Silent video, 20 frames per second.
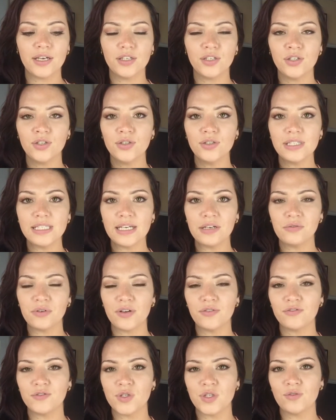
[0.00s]
use a
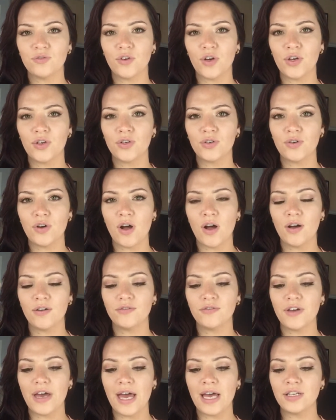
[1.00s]
reference
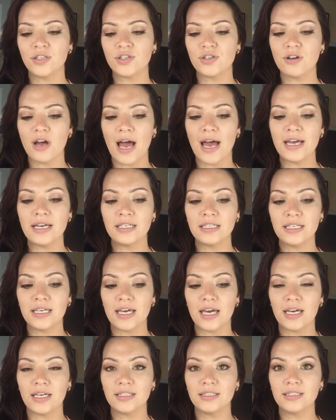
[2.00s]
photograph and try and
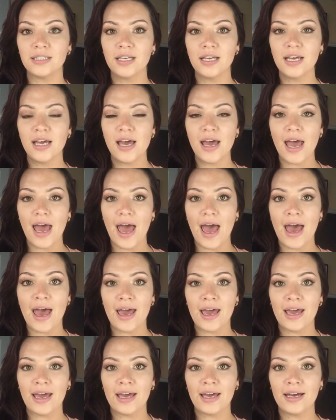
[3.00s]
get
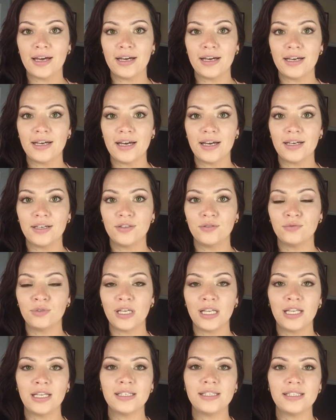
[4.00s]
a
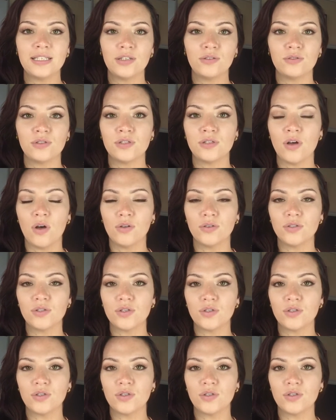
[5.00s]
realistic result.